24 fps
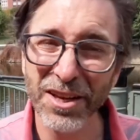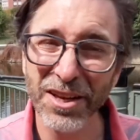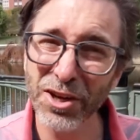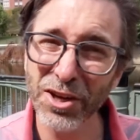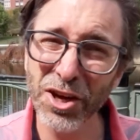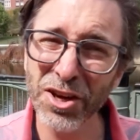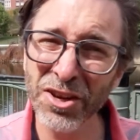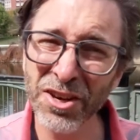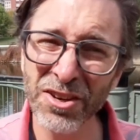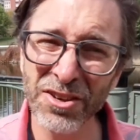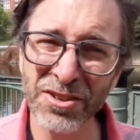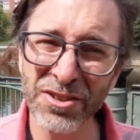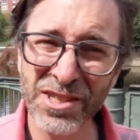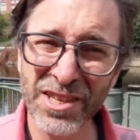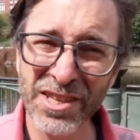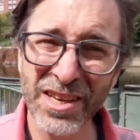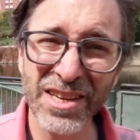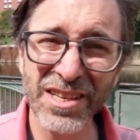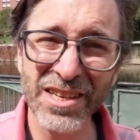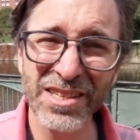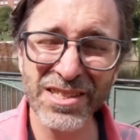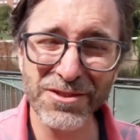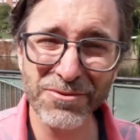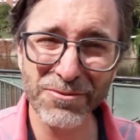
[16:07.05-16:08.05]
The good news
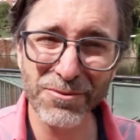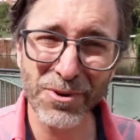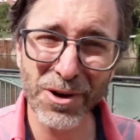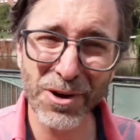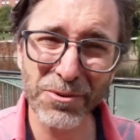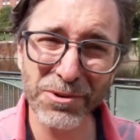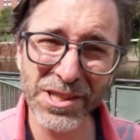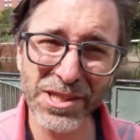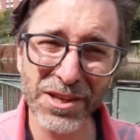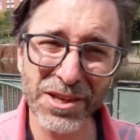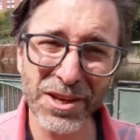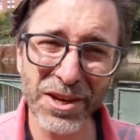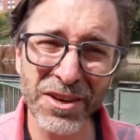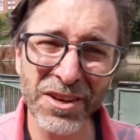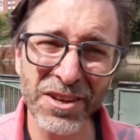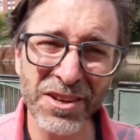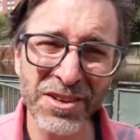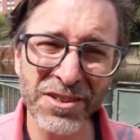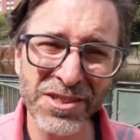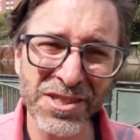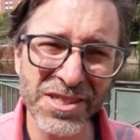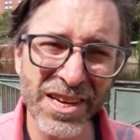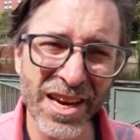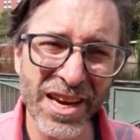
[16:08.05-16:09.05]
is, what was the good
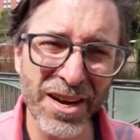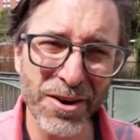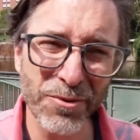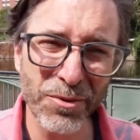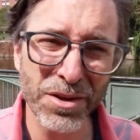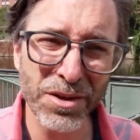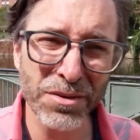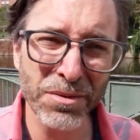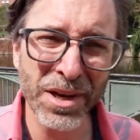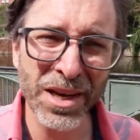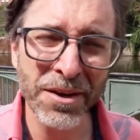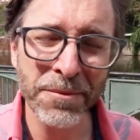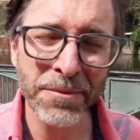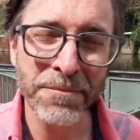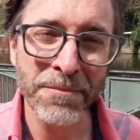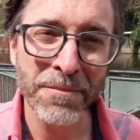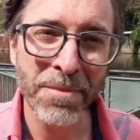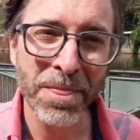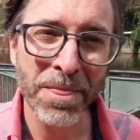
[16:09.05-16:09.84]
news? Say it with me.